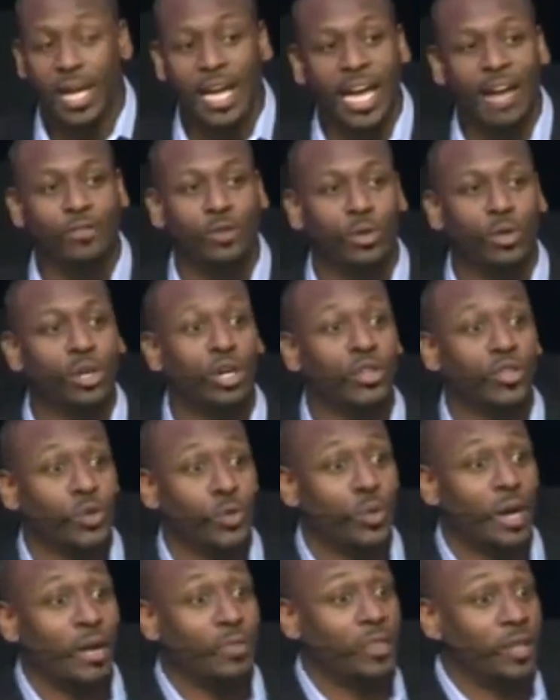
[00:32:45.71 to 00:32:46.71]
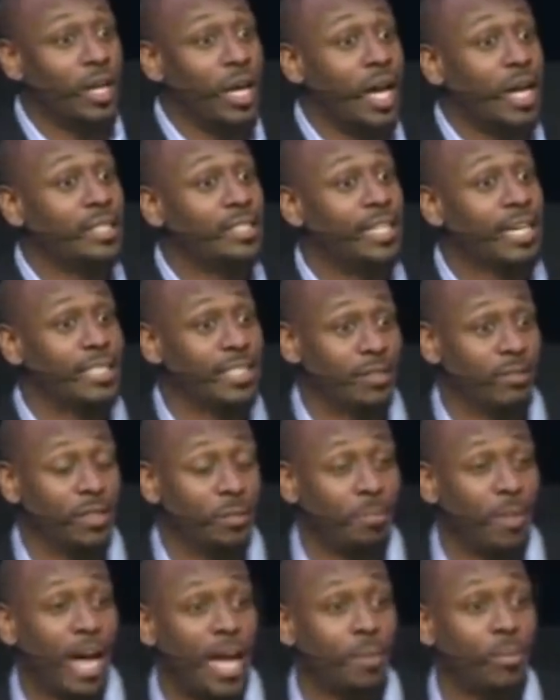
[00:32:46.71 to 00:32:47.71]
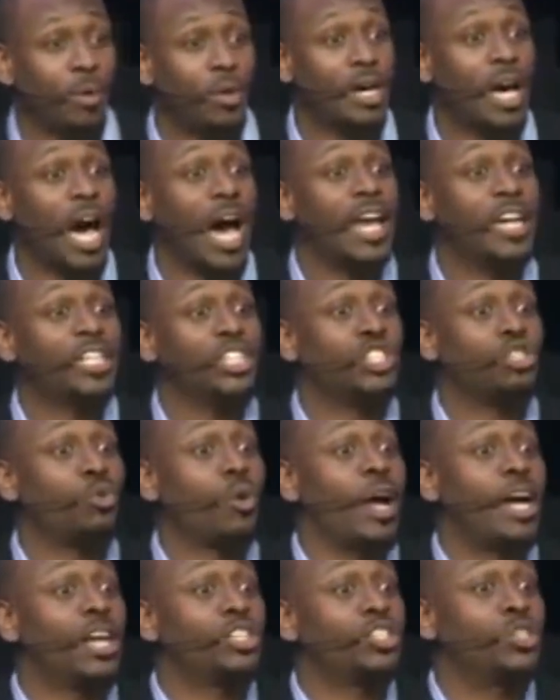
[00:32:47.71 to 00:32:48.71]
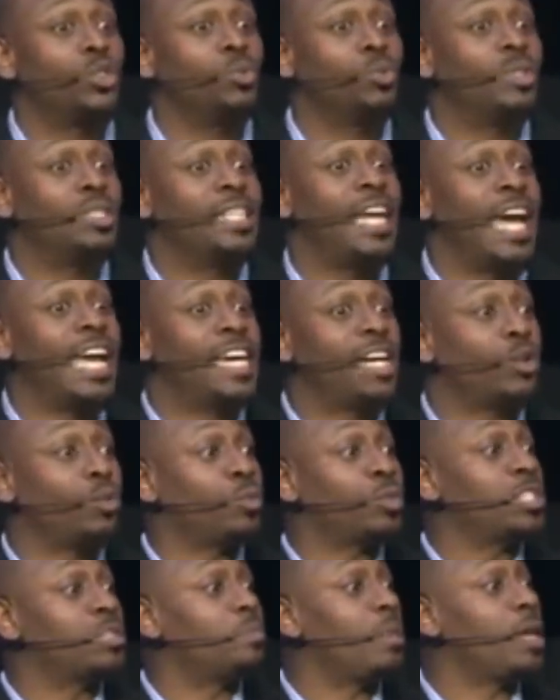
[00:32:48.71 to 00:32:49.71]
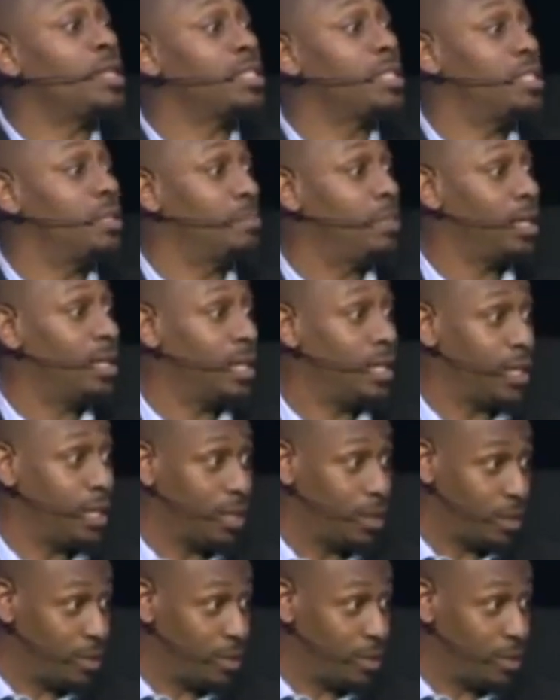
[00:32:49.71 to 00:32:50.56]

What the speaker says: If you look throughout the context of the Bible, God is trying to take responsibility.